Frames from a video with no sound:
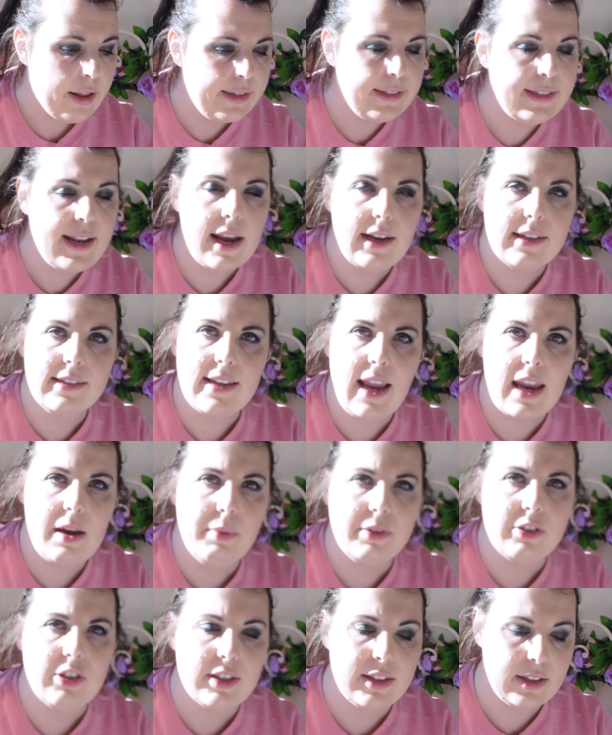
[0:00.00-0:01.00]
Next day,
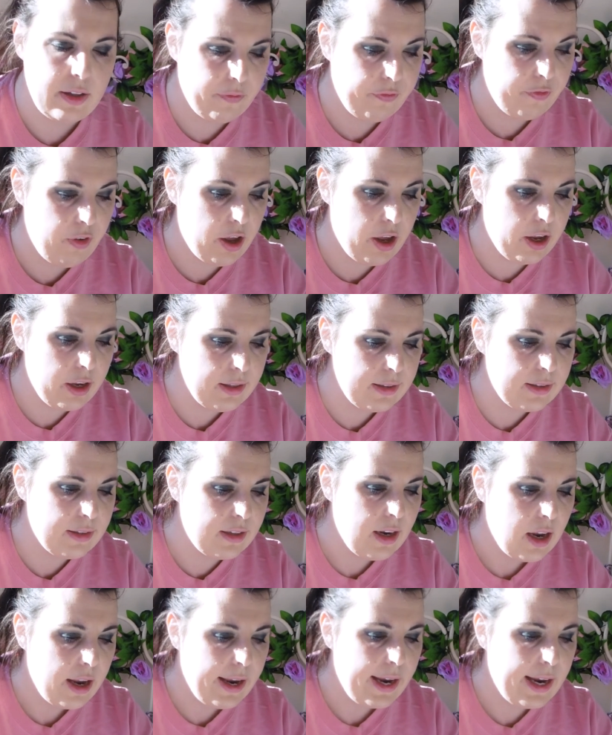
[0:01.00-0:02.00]
which is the
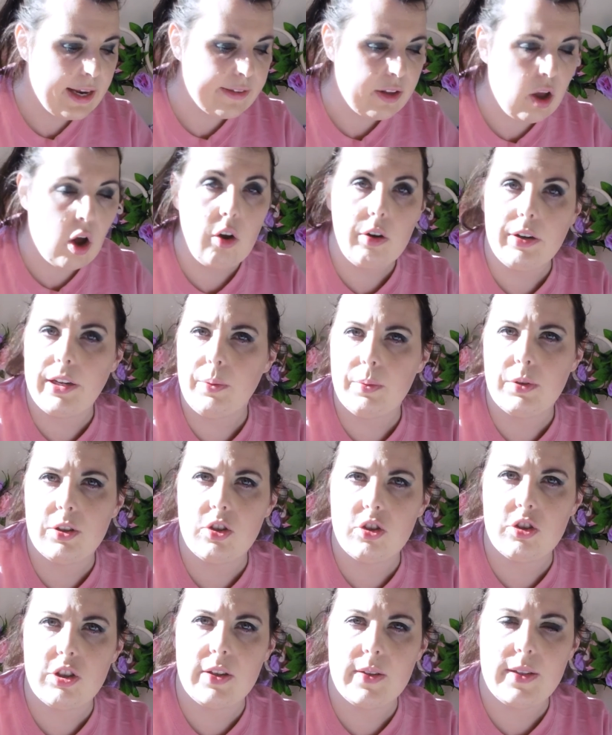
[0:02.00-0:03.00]
1st, is a
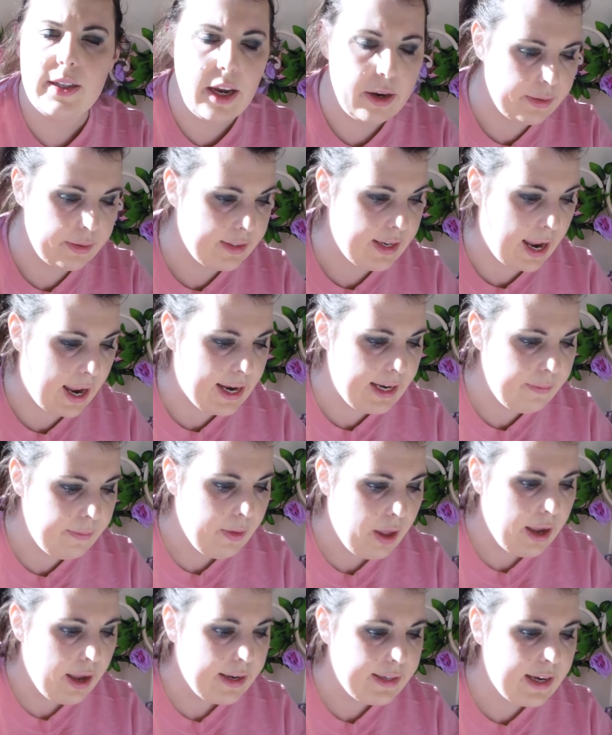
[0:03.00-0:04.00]
Hollywood Studios day.
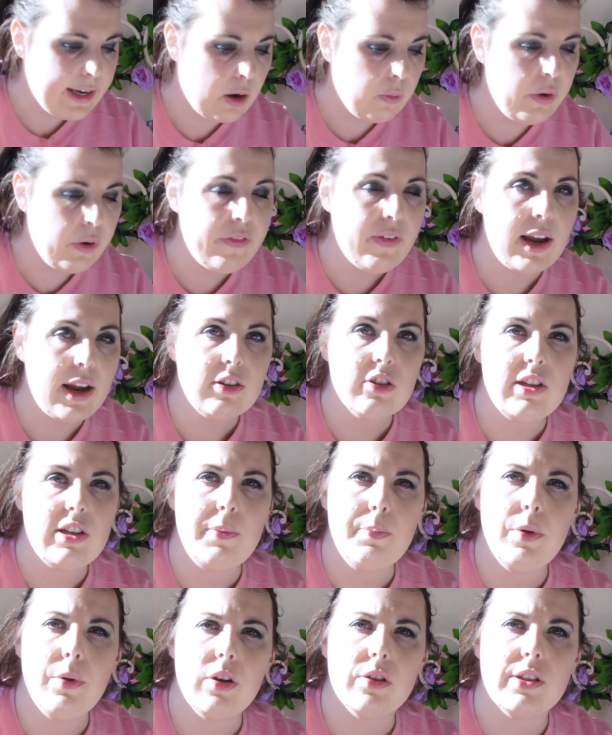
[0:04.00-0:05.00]
Now, we've
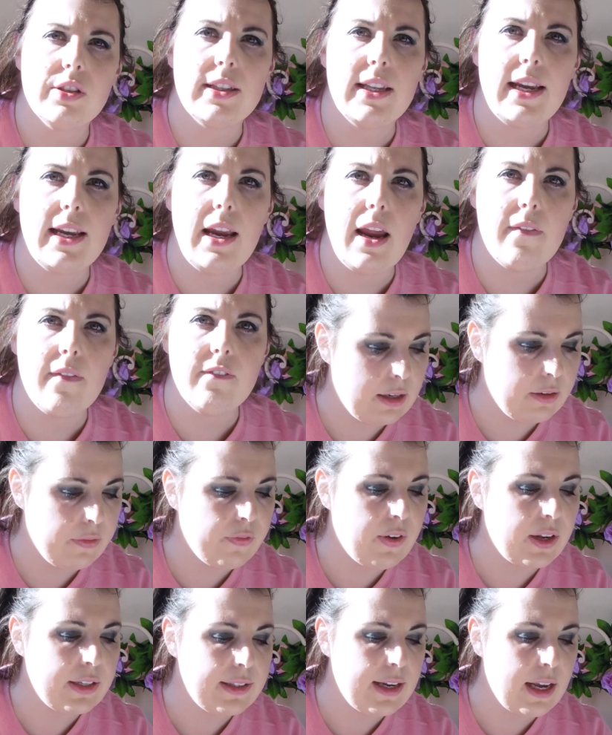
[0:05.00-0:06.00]
actually booked the
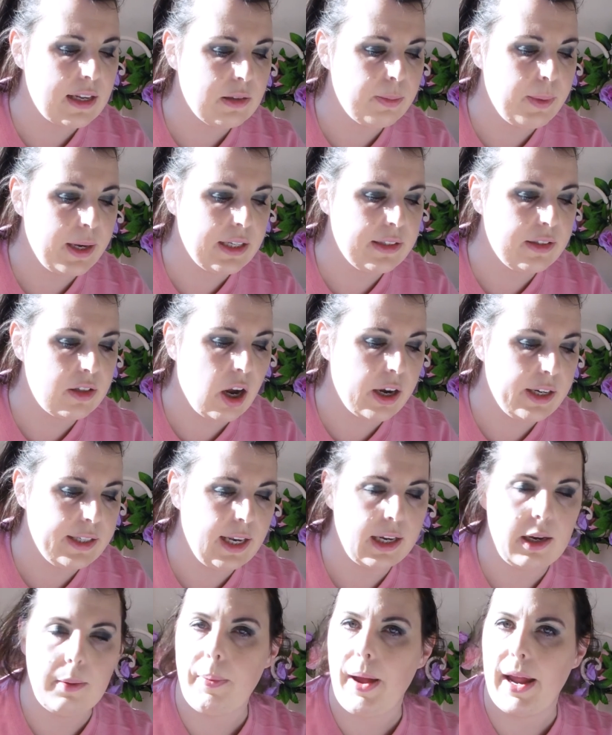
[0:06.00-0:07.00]
Fantasmic
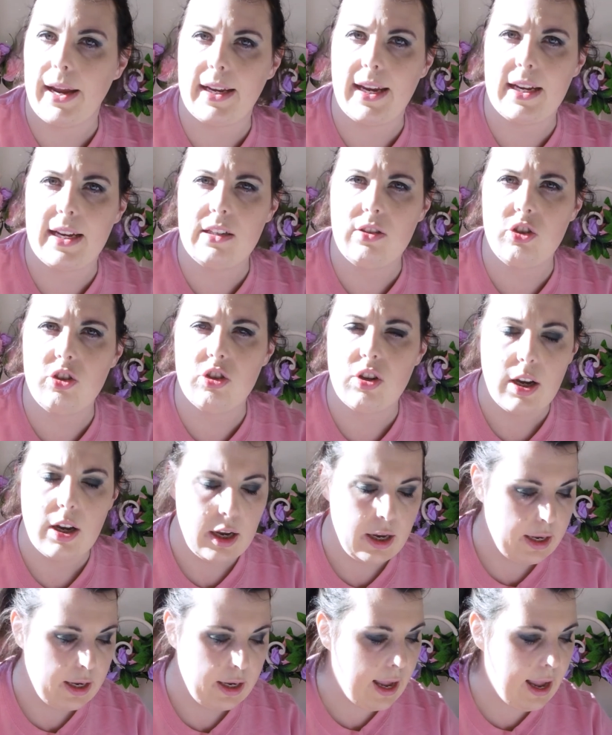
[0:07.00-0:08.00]
Dining package,
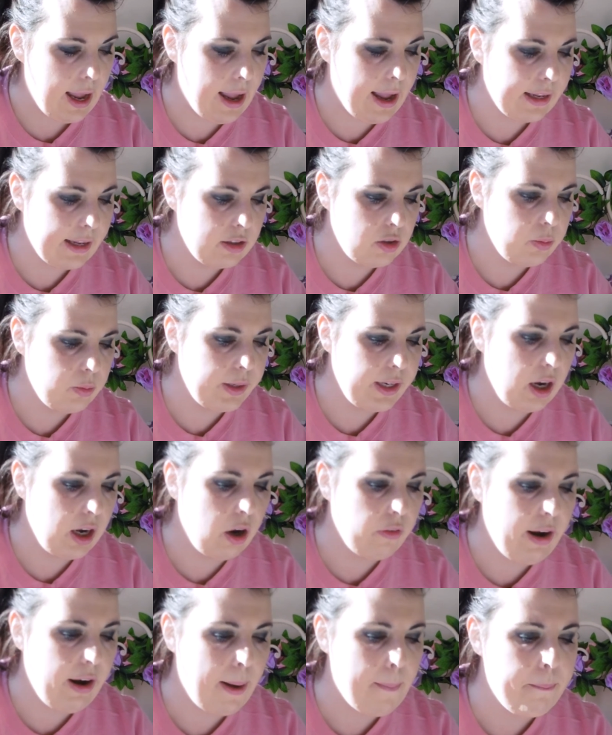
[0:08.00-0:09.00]
and we
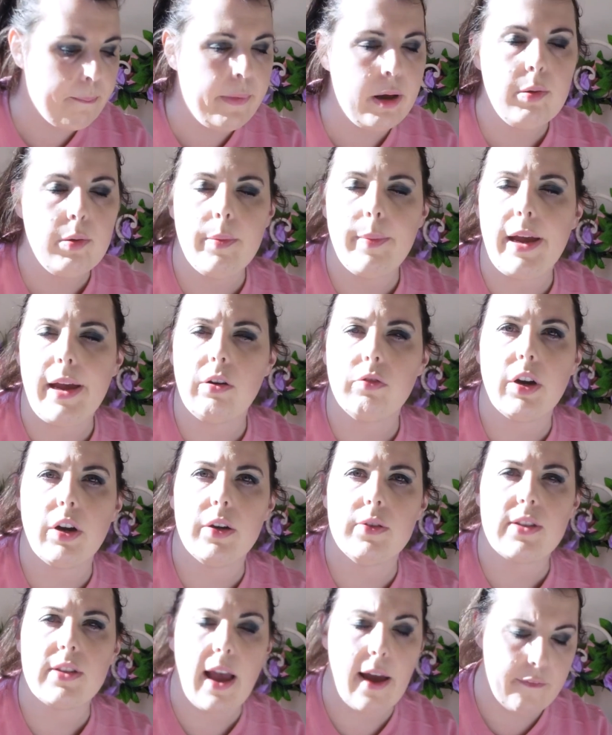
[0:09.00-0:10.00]
are at Mama
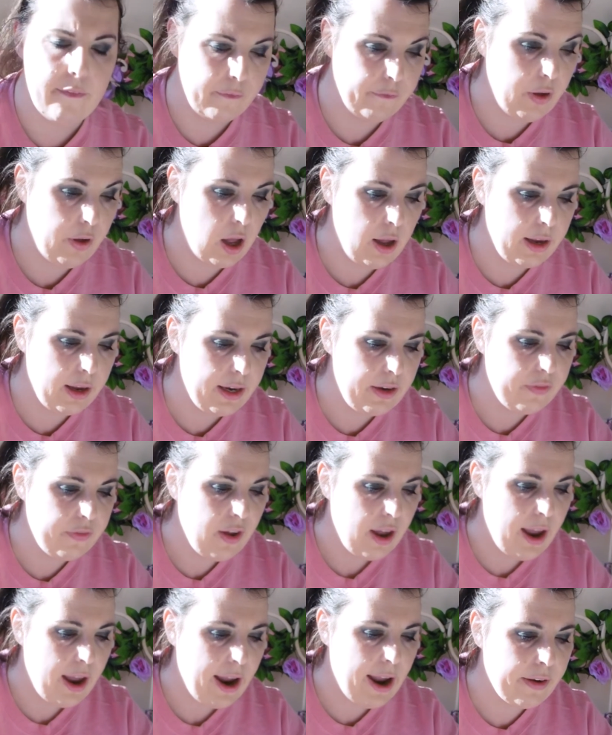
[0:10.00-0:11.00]
Melrose at
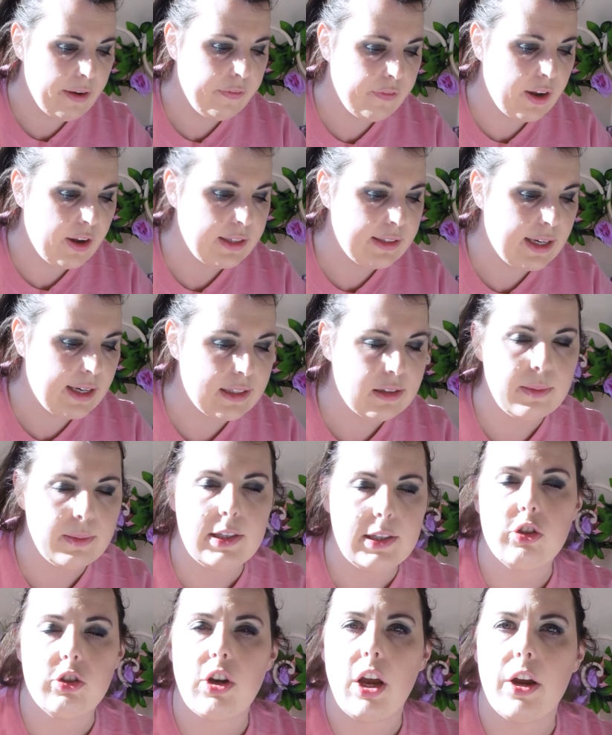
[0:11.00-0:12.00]
5, and
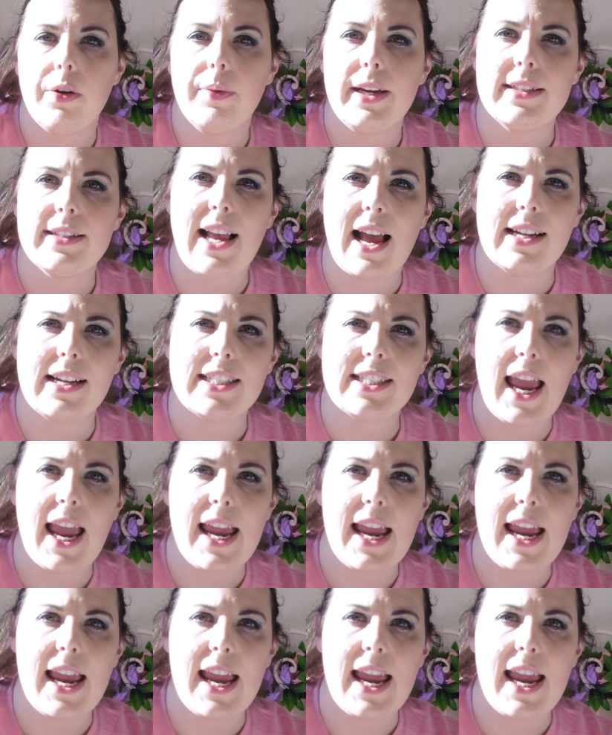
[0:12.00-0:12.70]
Fantasmic Show is at